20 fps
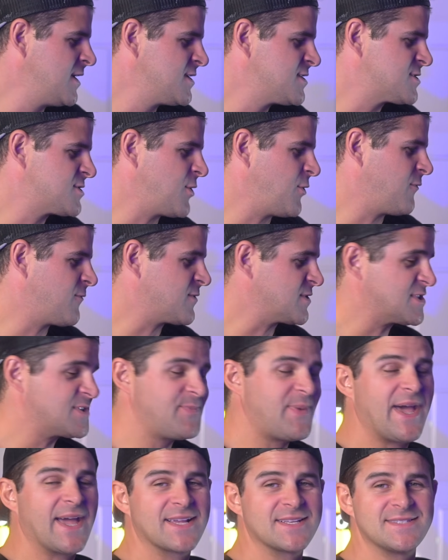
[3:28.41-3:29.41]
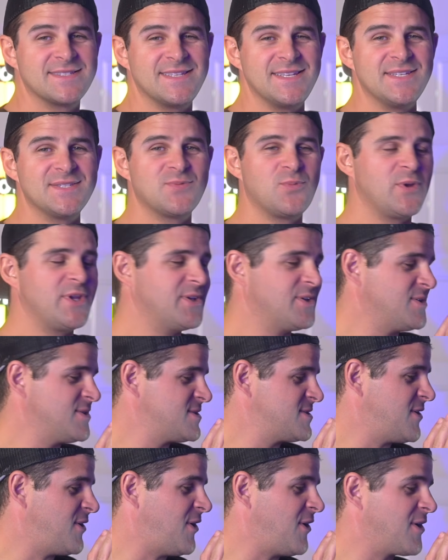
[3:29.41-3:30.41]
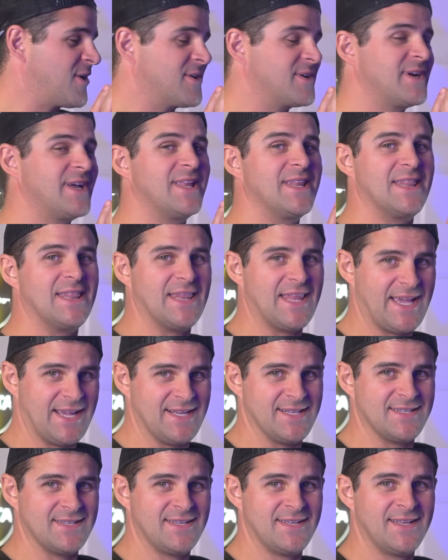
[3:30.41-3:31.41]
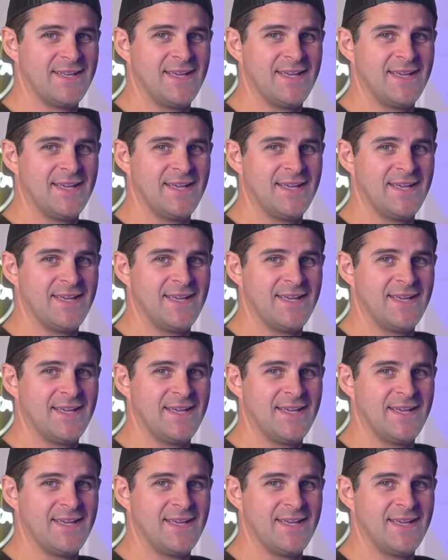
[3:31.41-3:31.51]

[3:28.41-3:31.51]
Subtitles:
So for specs, these wheels are light.